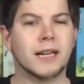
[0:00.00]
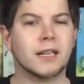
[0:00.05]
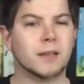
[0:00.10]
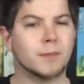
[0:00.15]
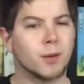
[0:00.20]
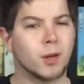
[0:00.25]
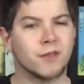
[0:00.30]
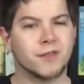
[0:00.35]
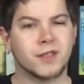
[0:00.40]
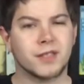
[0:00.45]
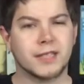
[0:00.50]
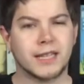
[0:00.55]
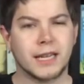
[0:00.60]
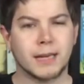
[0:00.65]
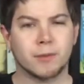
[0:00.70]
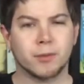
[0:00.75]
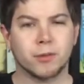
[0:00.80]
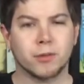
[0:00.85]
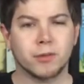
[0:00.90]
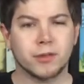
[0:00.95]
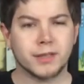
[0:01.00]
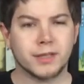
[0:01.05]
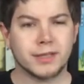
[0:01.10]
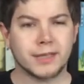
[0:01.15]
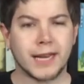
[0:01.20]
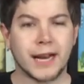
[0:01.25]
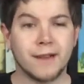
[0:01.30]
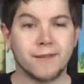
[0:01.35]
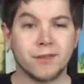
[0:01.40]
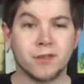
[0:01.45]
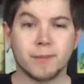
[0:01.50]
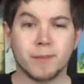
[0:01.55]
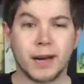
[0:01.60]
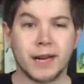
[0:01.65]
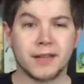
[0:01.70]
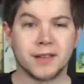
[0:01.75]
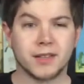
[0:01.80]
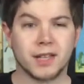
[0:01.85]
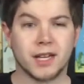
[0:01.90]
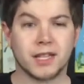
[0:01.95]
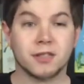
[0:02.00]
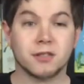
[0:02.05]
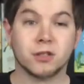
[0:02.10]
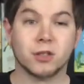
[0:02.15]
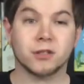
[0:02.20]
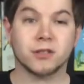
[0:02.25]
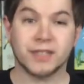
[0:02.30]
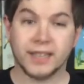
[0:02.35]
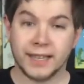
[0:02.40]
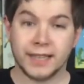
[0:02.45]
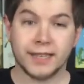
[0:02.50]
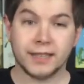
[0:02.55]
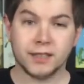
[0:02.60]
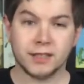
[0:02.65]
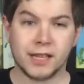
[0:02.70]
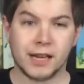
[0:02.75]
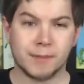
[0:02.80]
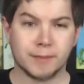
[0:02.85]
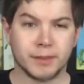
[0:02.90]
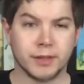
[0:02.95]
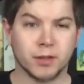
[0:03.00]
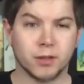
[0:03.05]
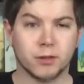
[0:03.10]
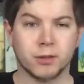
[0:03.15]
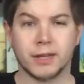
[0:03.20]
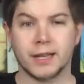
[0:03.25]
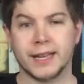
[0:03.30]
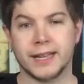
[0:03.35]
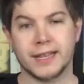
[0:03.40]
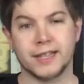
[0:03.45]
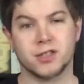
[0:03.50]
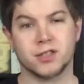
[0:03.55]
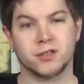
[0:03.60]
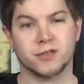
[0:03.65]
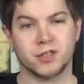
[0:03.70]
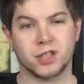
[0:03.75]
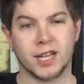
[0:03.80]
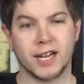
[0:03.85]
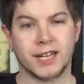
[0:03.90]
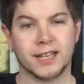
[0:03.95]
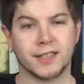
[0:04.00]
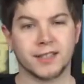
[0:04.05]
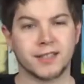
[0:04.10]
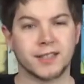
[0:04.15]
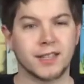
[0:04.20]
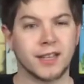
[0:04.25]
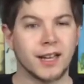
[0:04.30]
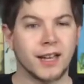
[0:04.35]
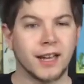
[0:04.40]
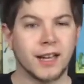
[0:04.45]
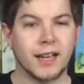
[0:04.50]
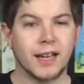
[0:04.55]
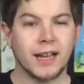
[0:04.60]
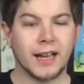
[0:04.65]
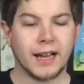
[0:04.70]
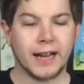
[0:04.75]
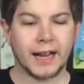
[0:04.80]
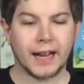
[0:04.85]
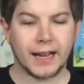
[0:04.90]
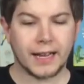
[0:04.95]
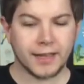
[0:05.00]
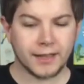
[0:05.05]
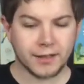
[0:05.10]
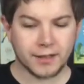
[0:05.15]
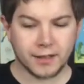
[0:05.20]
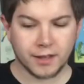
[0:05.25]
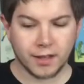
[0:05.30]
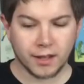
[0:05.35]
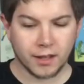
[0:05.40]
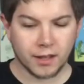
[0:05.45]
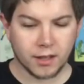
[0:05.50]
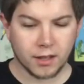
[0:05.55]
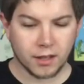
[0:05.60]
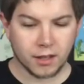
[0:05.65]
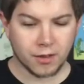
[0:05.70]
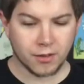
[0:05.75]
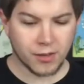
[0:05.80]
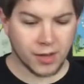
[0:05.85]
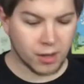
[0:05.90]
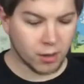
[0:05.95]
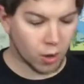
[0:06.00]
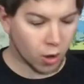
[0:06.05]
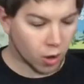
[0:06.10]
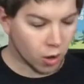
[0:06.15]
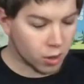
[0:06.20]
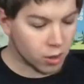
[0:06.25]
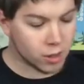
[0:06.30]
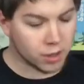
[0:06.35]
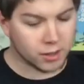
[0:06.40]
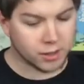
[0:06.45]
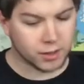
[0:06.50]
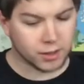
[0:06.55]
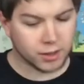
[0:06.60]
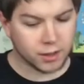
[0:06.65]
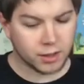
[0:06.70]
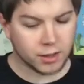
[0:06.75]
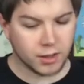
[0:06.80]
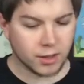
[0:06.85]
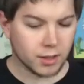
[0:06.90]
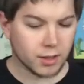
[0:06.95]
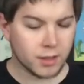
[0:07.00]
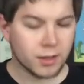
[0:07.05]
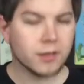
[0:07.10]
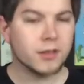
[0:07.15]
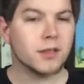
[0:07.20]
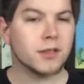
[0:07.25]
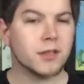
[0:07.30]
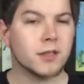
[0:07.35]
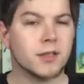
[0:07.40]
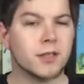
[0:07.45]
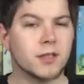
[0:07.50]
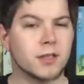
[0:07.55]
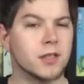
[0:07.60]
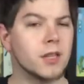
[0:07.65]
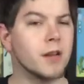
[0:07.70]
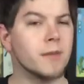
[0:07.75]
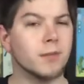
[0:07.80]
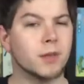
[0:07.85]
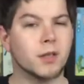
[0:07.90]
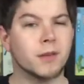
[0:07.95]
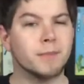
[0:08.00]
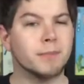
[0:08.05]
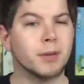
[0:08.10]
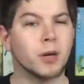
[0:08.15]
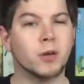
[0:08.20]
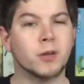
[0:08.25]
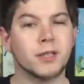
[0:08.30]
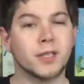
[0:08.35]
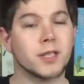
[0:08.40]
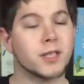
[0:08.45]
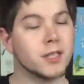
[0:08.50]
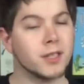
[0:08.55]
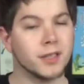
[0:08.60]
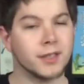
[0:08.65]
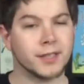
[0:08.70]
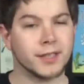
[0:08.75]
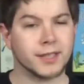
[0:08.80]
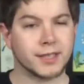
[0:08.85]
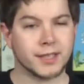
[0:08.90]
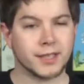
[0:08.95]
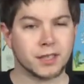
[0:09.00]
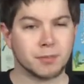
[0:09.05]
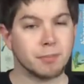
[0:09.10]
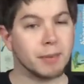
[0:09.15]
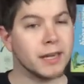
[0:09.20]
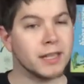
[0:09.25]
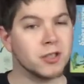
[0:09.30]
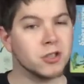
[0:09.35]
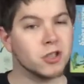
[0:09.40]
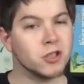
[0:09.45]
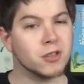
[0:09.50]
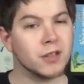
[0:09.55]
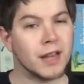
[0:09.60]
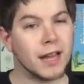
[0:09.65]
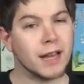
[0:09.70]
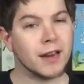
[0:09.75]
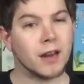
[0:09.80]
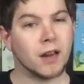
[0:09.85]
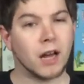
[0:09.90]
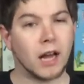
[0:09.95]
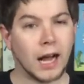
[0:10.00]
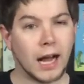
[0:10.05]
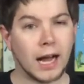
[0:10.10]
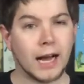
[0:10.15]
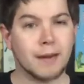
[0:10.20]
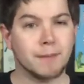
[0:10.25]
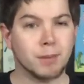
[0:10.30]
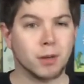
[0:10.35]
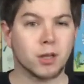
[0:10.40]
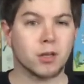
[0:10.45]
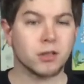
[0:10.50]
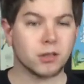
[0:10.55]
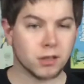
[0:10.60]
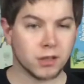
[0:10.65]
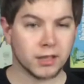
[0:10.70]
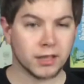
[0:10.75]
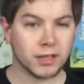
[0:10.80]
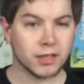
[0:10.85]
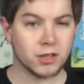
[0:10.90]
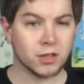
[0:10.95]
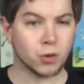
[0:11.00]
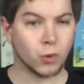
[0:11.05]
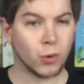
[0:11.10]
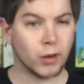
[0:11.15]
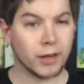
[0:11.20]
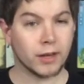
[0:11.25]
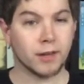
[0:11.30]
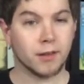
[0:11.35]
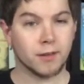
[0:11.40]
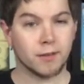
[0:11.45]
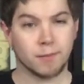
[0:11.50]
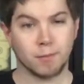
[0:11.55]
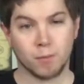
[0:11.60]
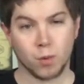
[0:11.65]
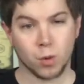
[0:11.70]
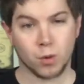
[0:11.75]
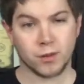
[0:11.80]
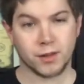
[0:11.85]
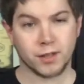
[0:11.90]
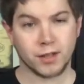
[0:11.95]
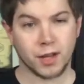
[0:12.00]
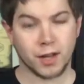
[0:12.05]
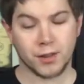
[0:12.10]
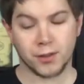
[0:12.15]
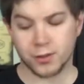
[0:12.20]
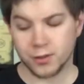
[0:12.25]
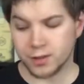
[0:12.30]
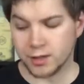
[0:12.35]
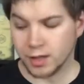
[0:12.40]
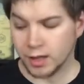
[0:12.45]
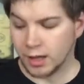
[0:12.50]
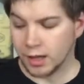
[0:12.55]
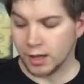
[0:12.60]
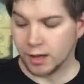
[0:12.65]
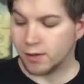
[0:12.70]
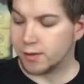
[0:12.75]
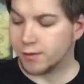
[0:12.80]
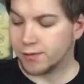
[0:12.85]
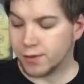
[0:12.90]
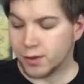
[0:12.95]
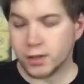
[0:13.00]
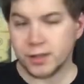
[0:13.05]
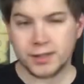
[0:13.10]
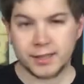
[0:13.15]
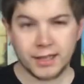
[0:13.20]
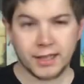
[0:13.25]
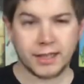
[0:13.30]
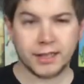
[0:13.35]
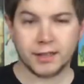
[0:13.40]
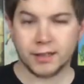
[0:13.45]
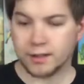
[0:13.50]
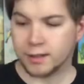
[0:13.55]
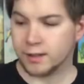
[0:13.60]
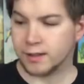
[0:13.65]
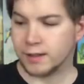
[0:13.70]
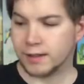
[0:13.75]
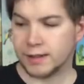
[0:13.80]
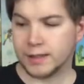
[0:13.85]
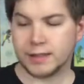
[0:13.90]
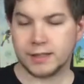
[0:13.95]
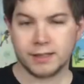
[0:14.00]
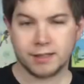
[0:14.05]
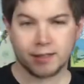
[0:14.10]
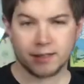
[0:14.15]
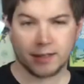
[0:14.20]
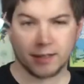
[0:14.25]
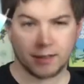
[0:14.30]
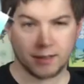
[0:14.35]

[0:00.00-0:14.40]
up off the table, it's time for my thoughts on Kingdomino Age of Giants. And there are some components to this expansion that I personally enjoy more than others. The first thing is